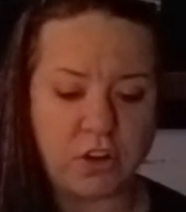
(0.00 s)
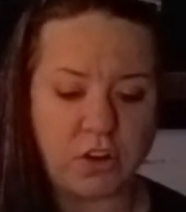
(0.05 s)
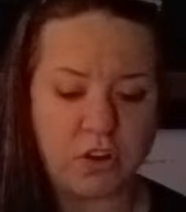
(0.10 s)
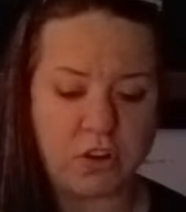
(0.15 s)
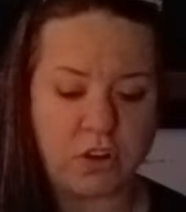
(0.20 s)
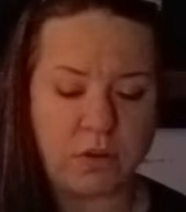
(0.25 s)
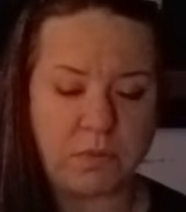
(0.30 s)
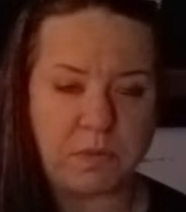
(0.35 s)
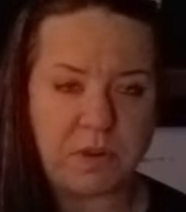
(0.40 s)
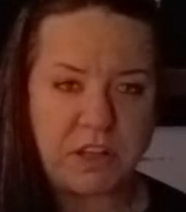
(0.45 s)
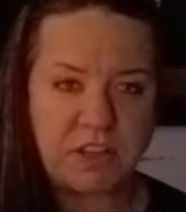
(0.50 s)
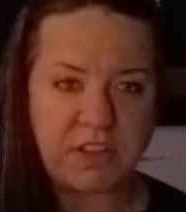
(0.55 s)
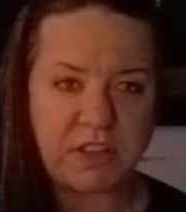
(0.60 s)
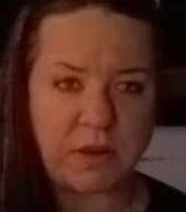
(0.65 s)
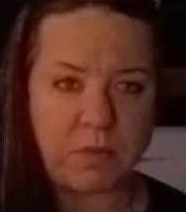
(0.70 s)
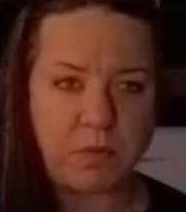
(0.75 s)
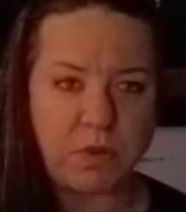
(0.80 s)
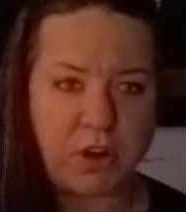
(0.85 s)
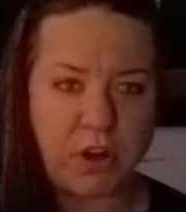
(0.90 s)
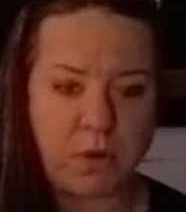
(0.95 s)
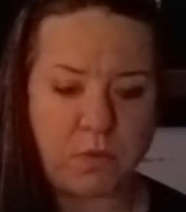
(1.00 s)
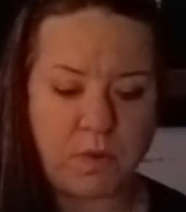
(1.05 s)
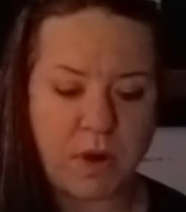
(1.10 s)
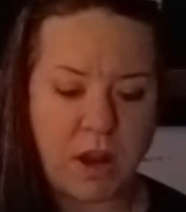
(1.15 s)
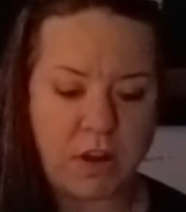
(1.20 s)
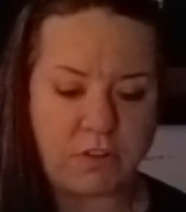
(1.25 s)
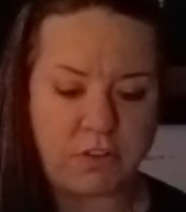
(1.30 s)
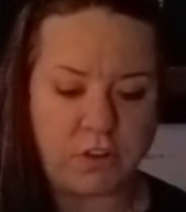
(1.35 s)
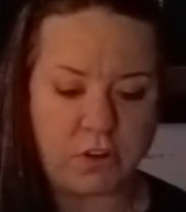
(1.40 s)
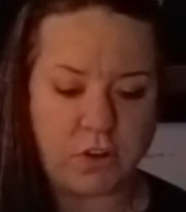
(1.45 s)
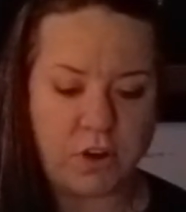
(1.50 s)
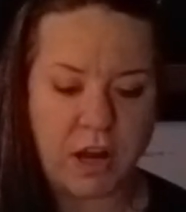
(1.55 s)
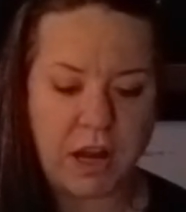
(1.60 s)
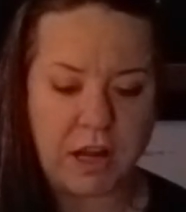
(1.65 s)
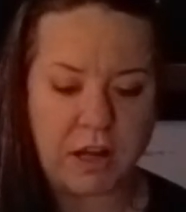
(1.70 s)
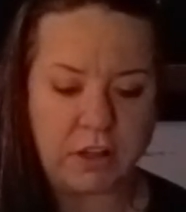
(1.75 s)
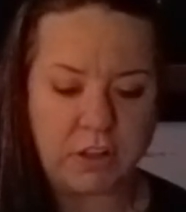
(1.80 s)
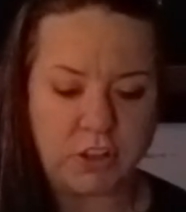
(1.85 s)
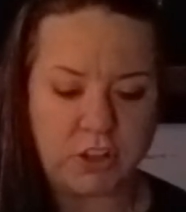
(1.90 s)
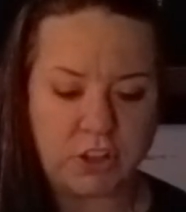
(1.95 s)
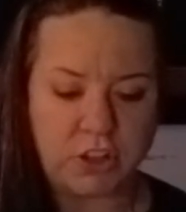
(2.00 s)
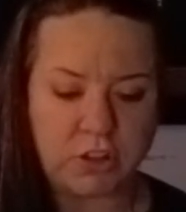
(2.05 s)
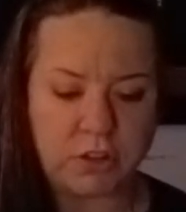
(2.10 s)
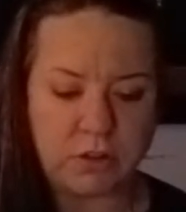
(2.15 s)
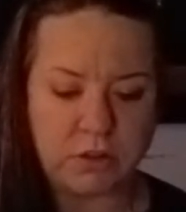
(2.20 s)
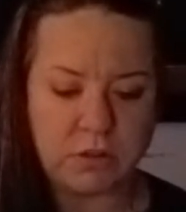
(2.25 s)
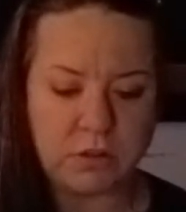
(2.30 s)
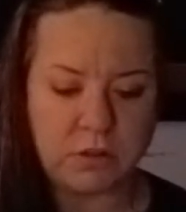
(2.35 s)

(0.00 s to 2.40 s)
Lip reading: or it could be someone around your age.